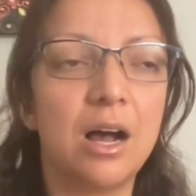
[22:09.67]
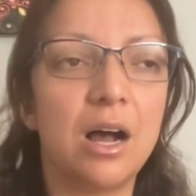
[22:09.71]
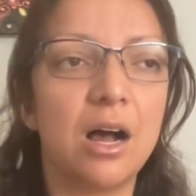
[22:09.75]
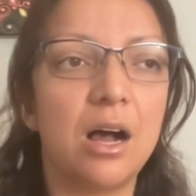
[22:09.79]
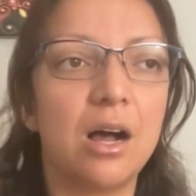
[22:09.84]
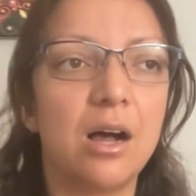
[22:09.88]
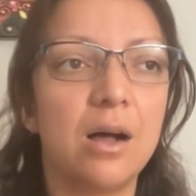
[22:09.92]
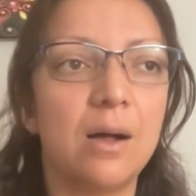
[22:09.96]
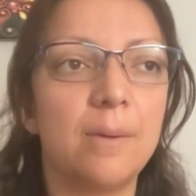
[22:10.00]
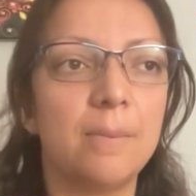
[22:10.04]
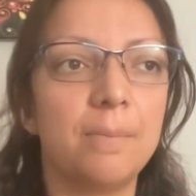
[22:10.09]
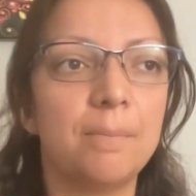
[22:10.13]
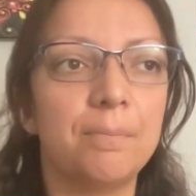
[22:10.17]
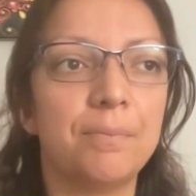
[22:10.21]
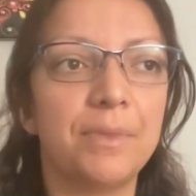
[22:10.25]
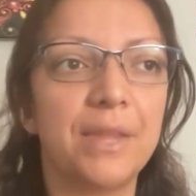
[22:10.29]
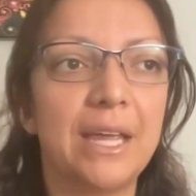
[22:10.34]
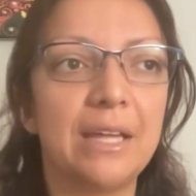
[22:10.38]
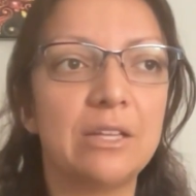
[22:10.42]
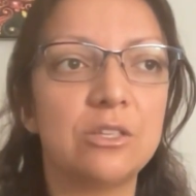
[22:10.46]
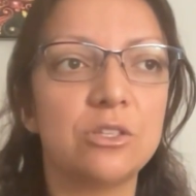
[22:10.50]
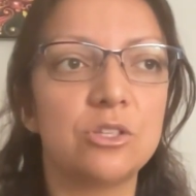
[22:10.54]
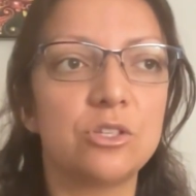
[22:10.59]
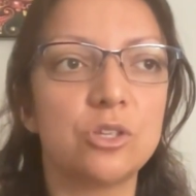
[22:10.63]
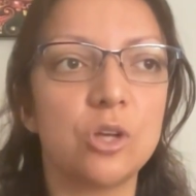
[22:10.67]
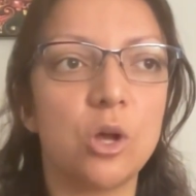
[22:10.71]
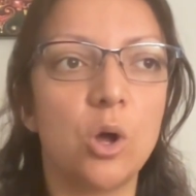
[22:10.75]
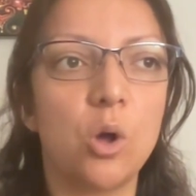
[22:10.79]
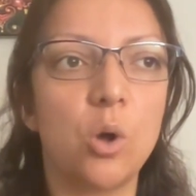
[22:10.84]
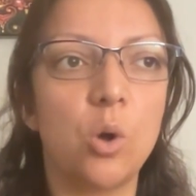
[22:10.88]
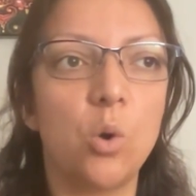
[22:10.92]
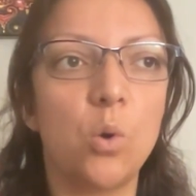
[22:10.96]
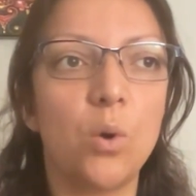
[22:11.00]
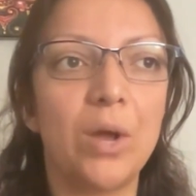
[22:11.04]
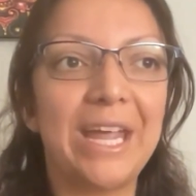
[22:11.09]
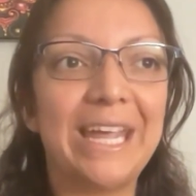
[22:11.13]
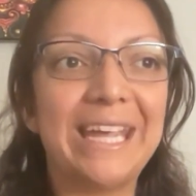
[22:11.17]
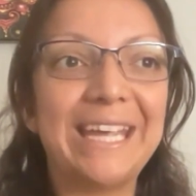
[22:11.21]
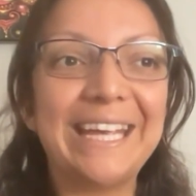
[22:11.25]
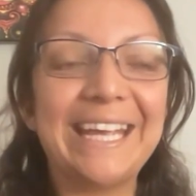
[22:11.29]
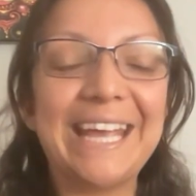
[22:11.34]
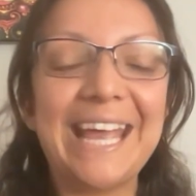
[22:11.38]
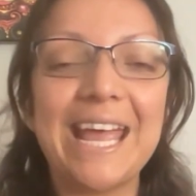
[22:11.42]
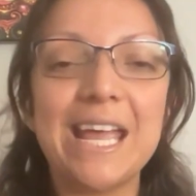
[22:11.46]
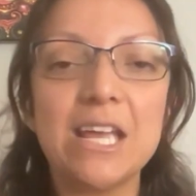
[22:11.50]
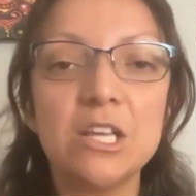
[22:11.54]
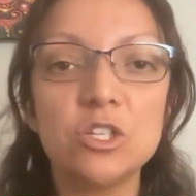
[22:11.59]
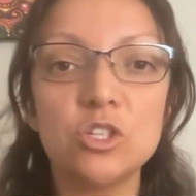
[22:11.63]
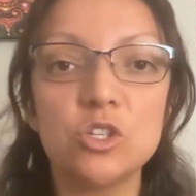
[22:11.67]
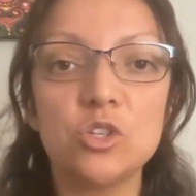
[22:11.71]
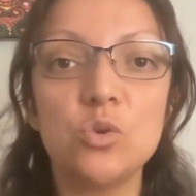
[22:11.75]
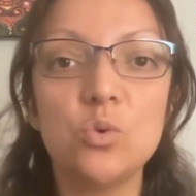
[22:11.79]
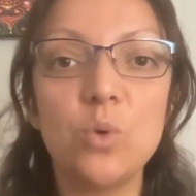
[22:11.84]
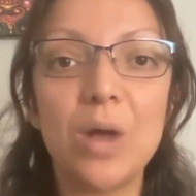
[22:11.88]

And so in case